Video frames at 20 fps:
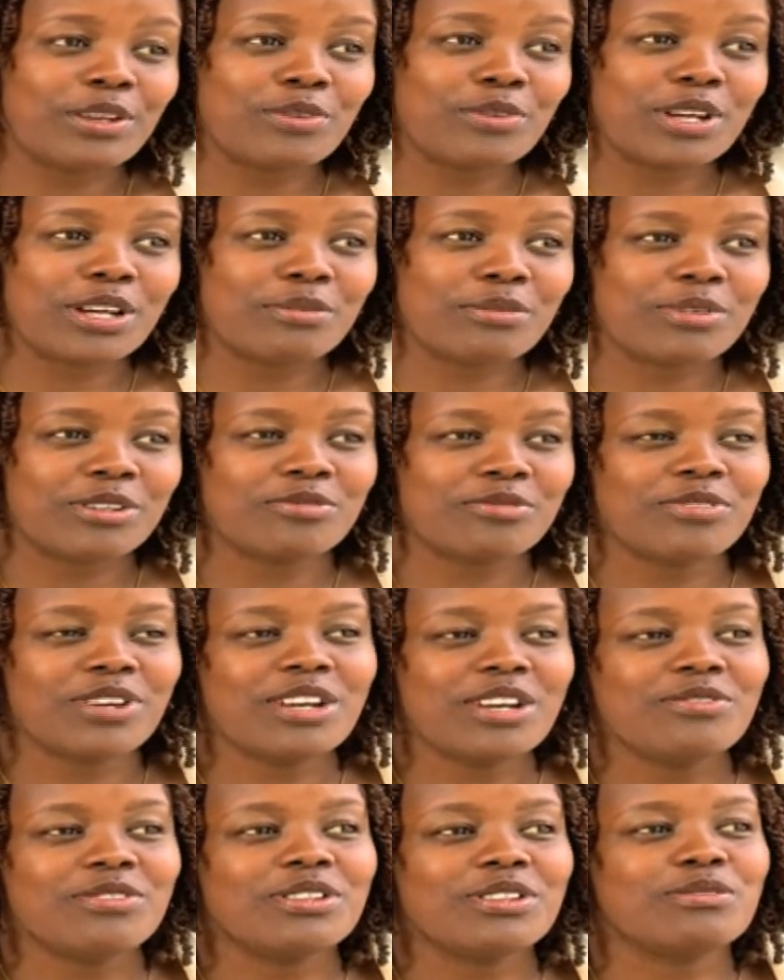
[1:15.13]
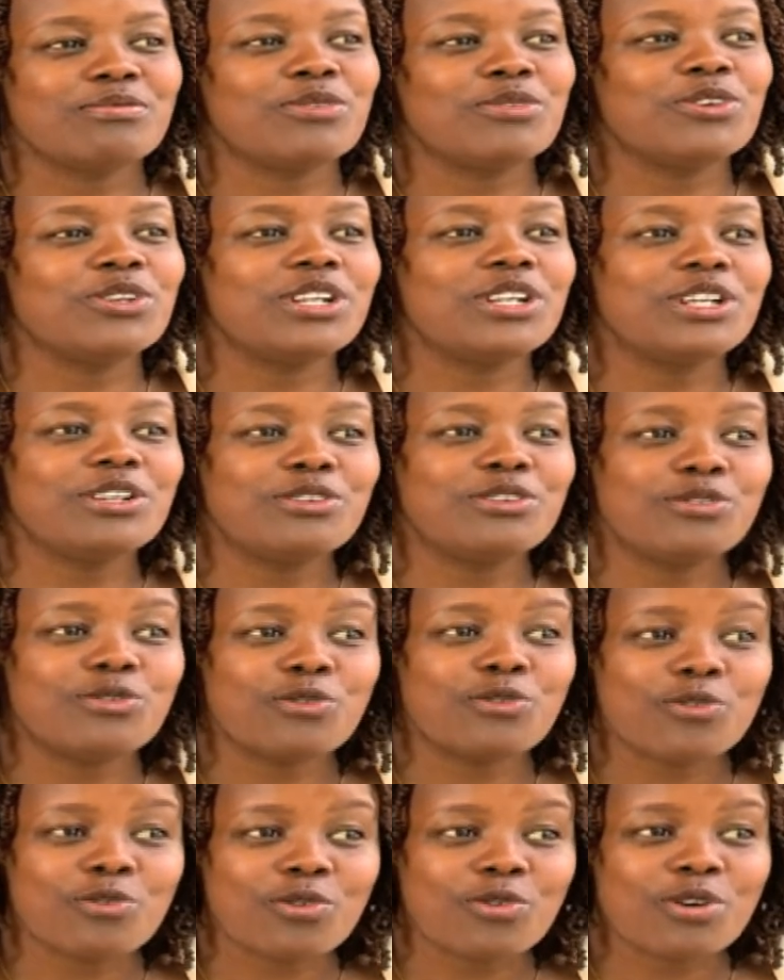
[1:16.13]
wake up at five in the morning,
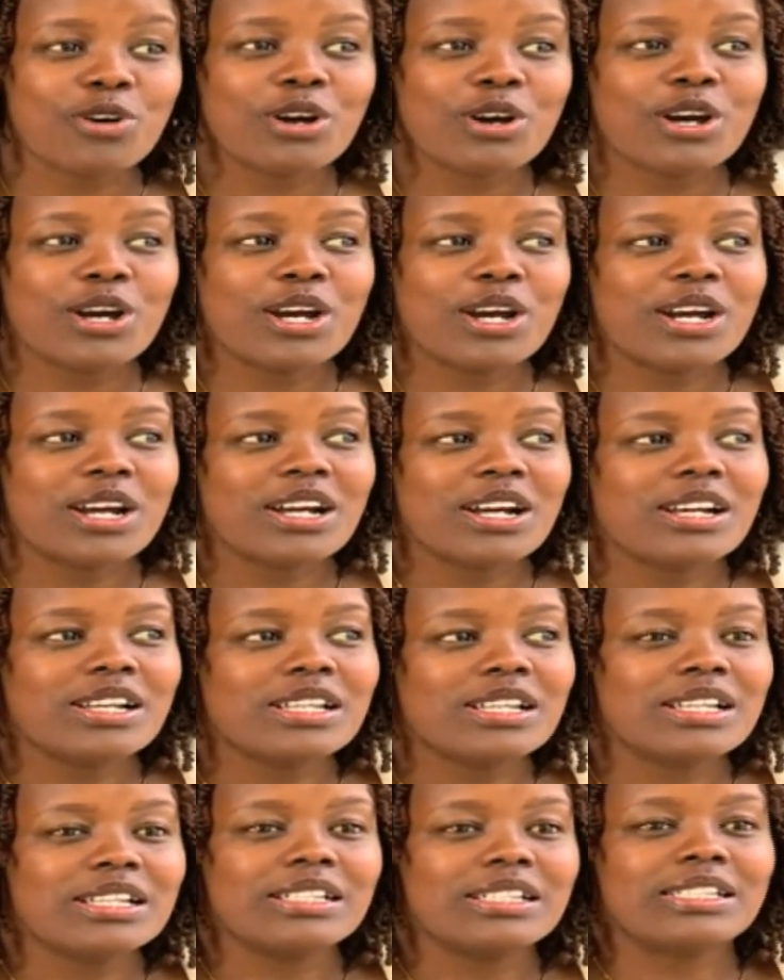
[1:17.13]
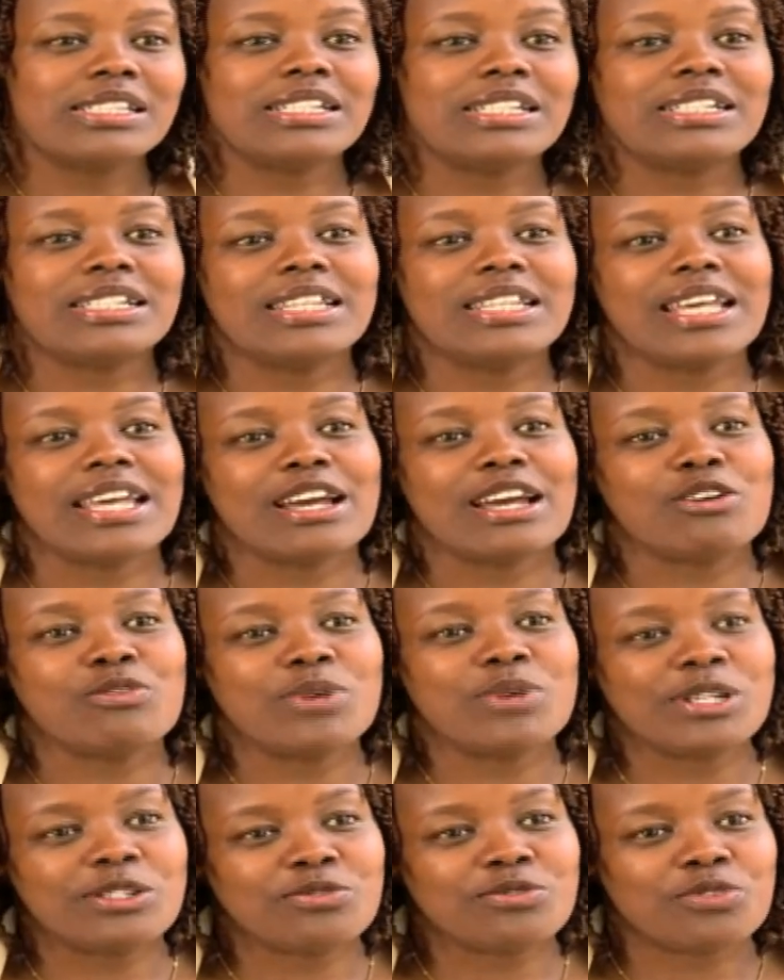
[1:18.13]
go sit there,
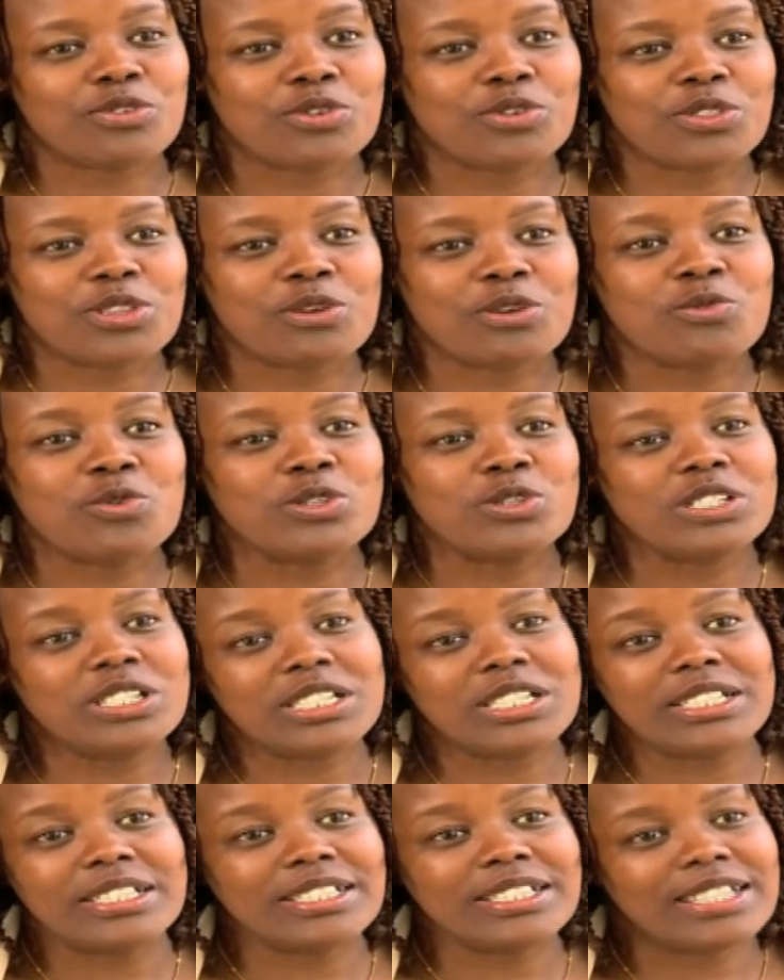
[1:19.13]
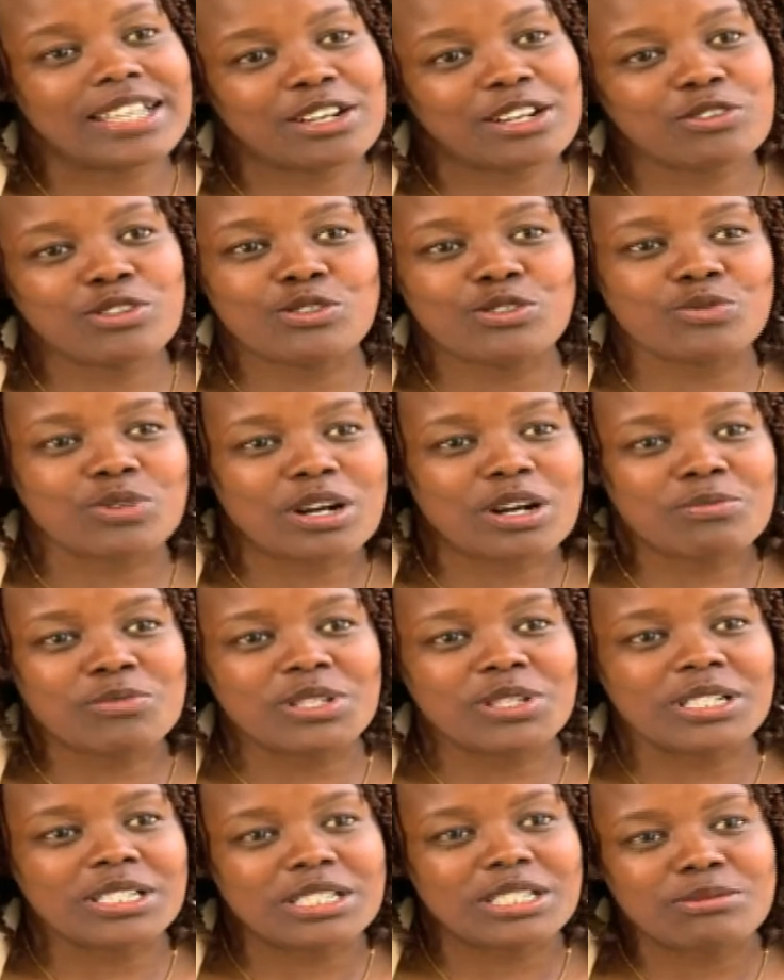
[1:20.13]
wait for the watches. They're going to come
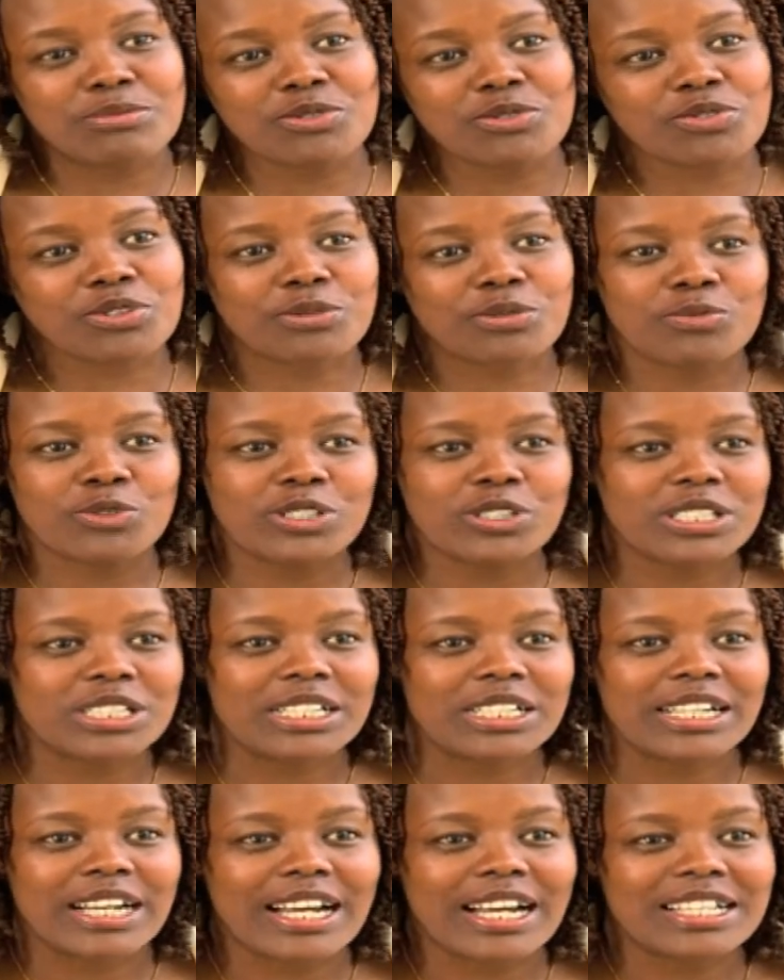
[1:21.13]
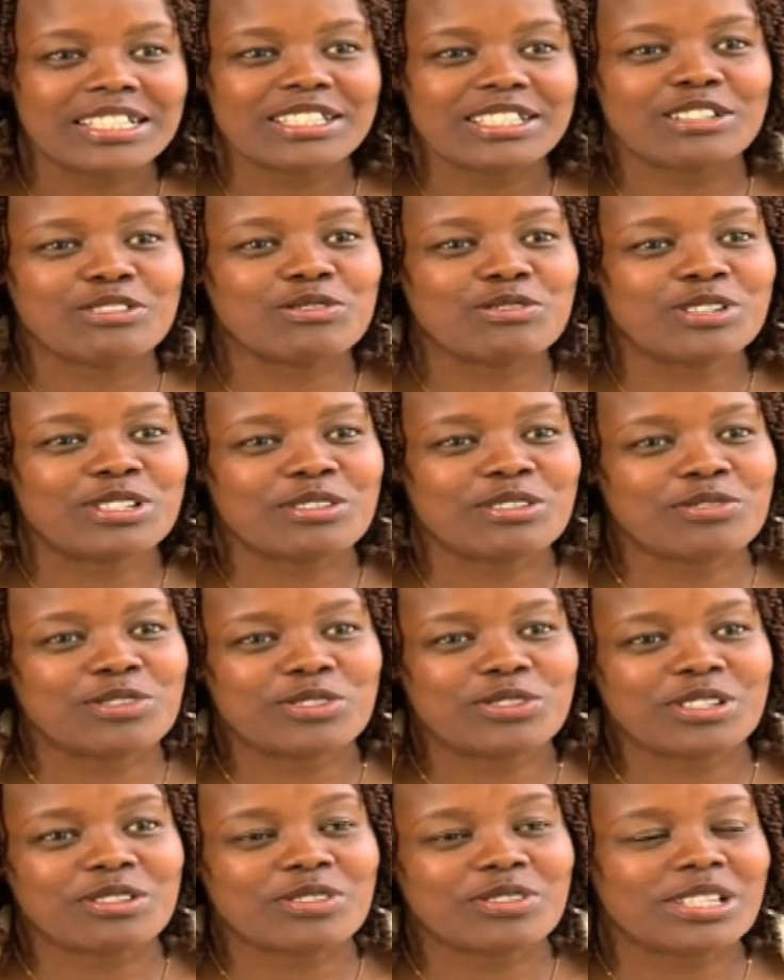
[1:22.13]
with tips from washing cars and whatever,
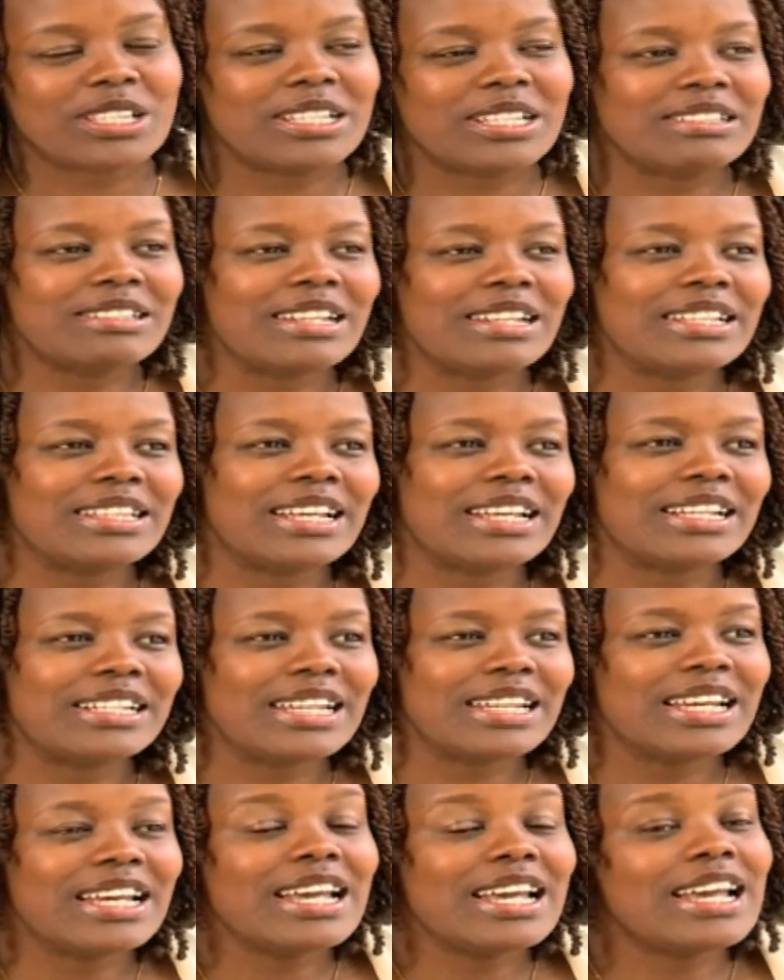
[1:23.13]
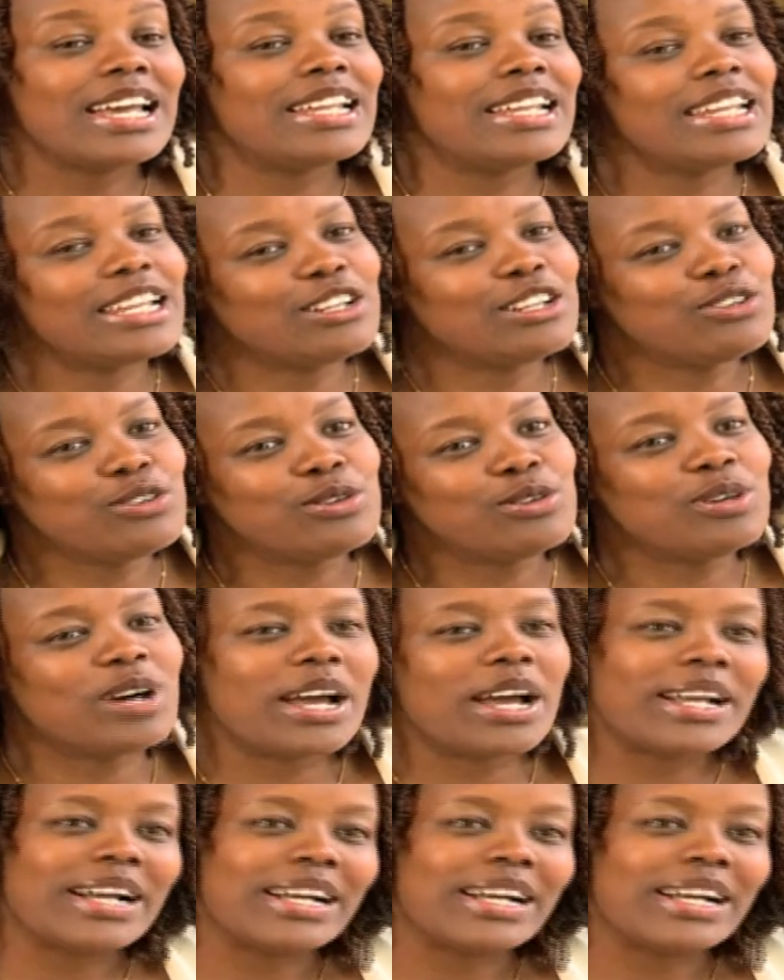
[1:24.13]
whatever things like that. And I know I